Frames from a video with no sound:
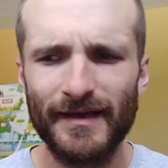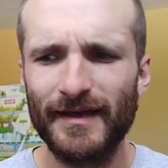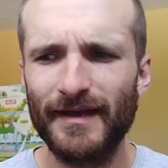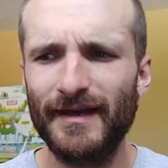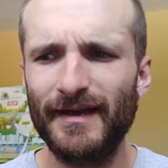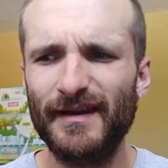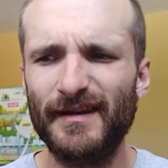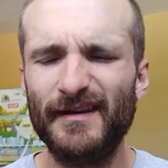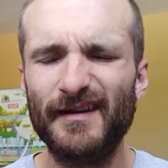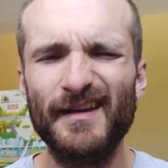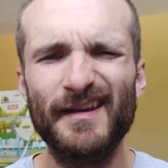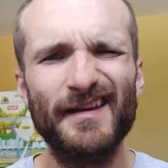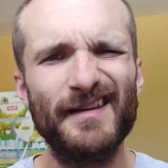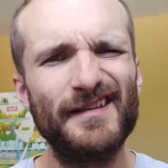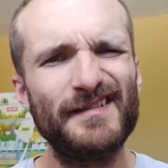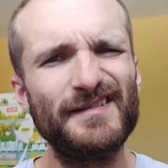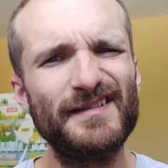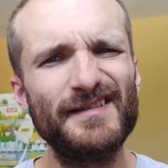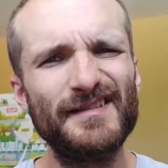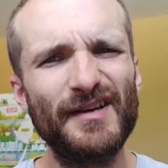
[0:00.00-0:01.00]
And
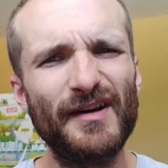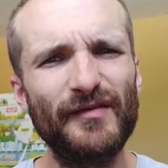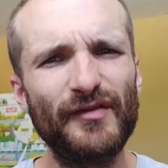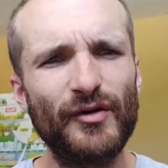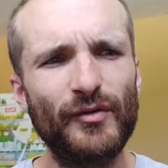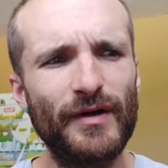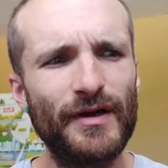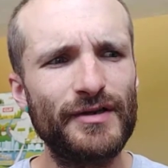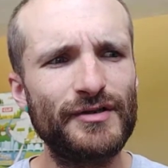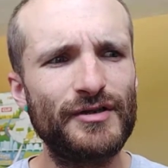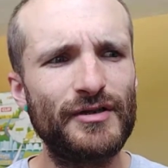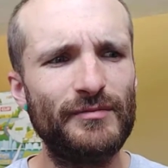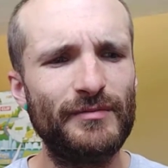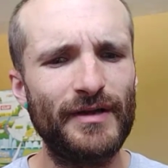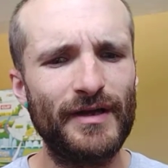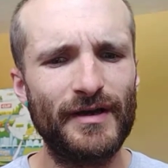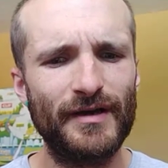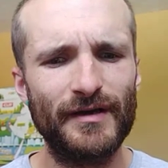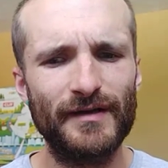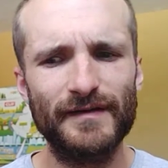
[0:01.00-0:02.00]
it's a tough question
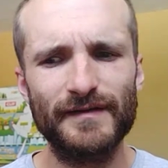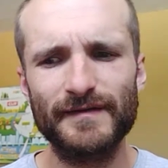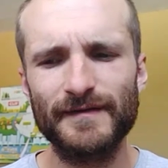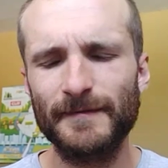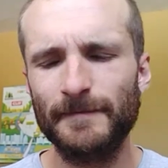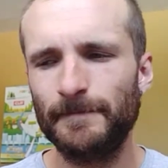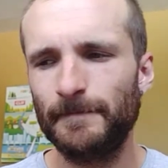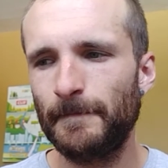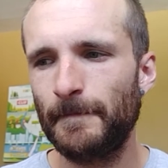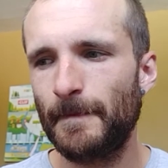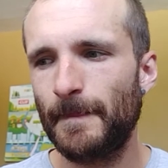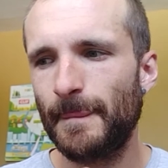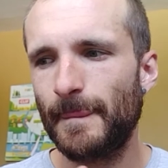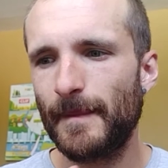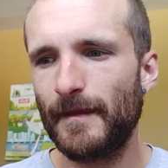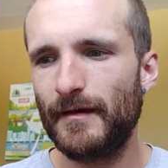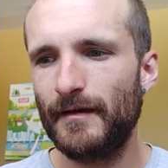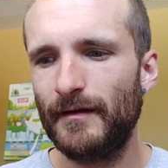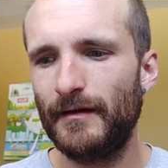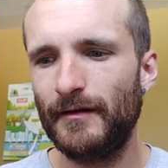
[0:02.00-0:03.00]
because
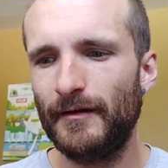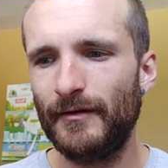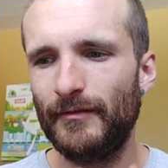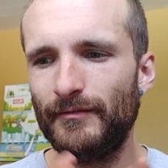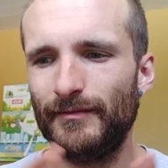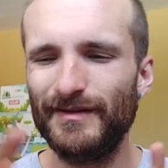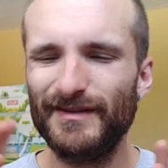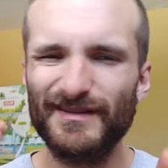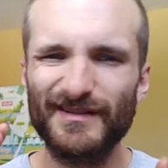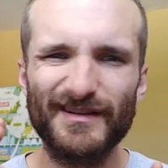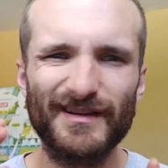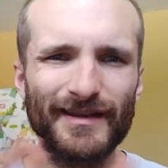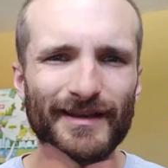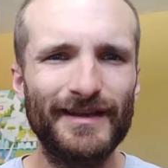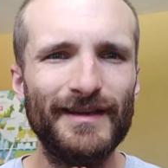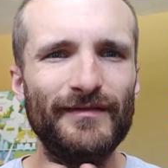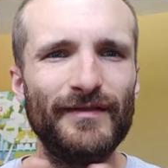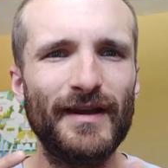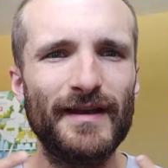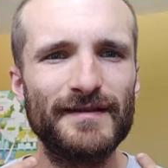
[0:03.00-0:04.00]

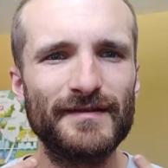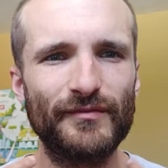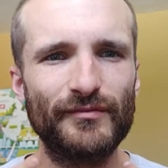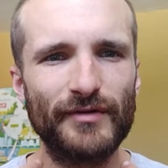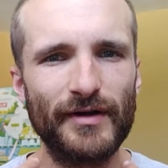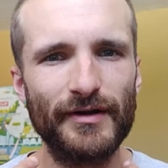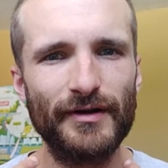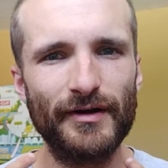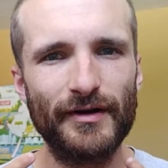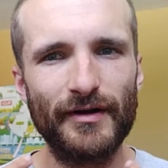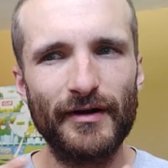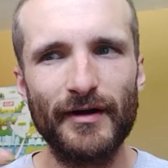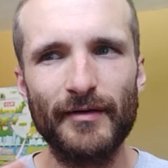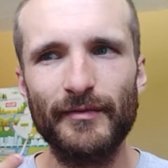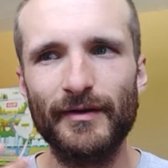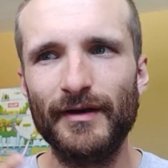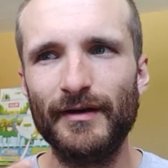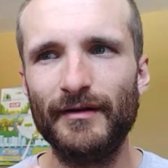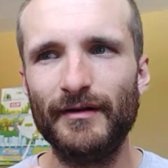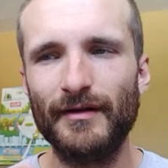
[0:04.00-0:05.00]
even as a runner, I
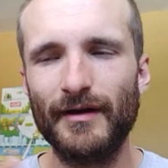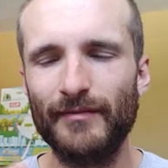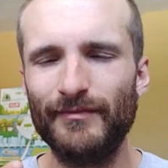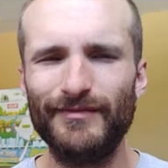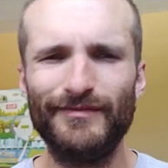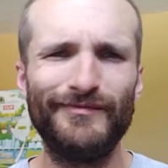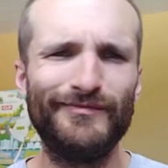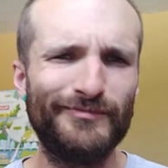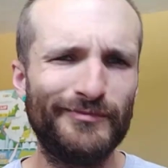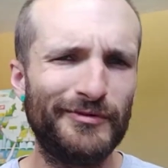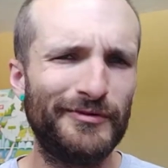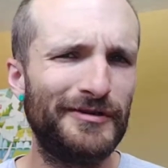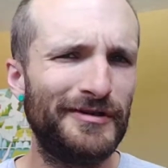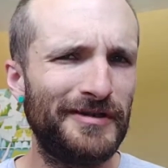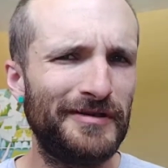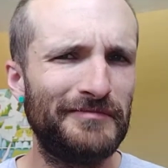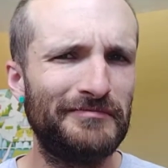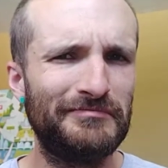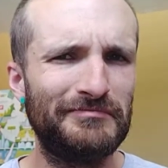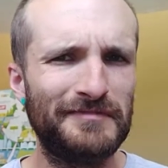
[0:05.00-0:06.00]
mean, I'm a
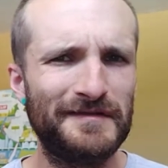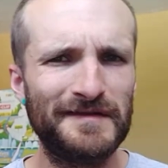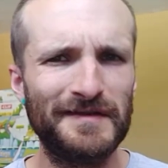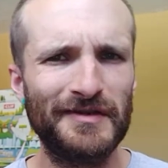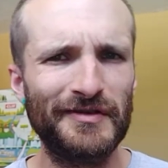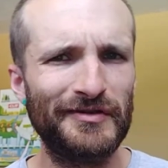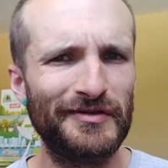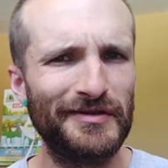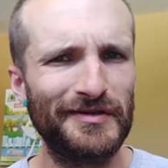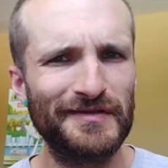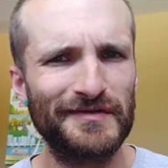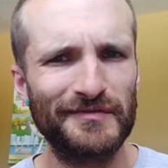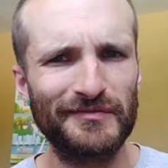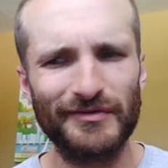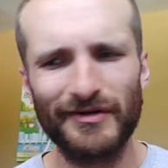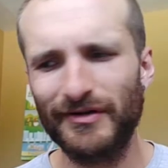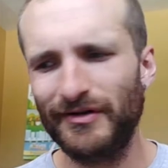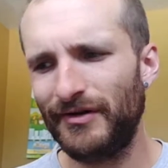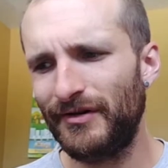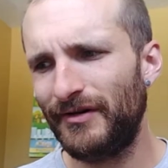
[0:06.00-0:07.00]
pretty serious
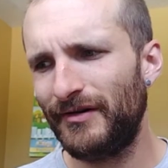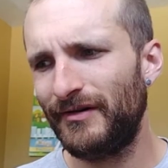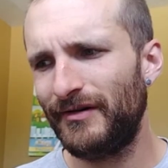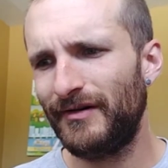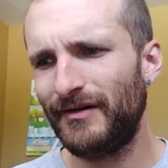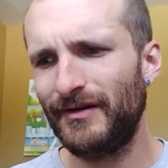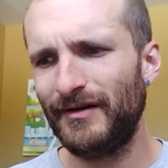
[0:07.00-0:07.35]
runner,